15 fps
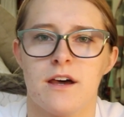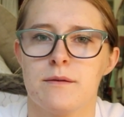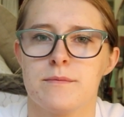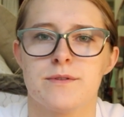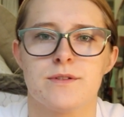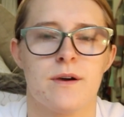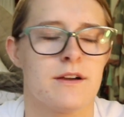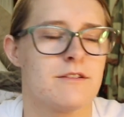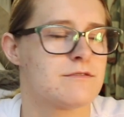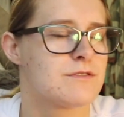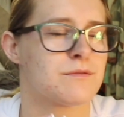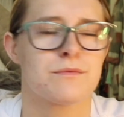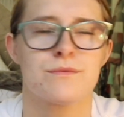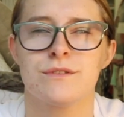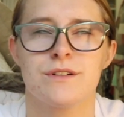up, so I
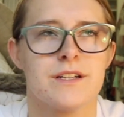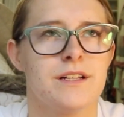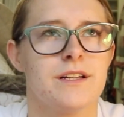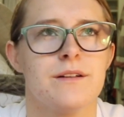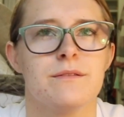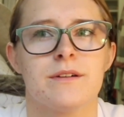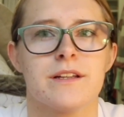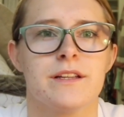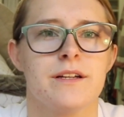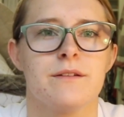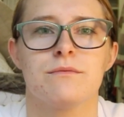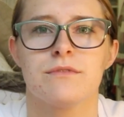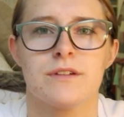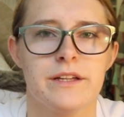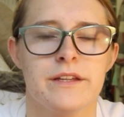was
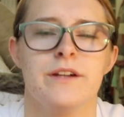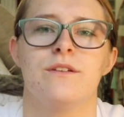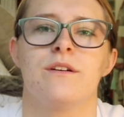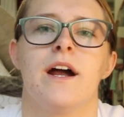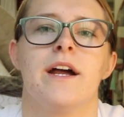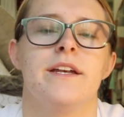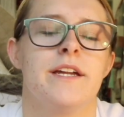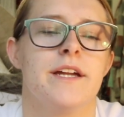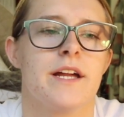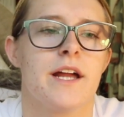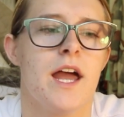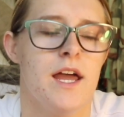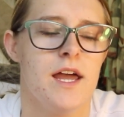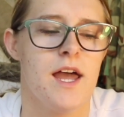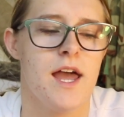really grinding,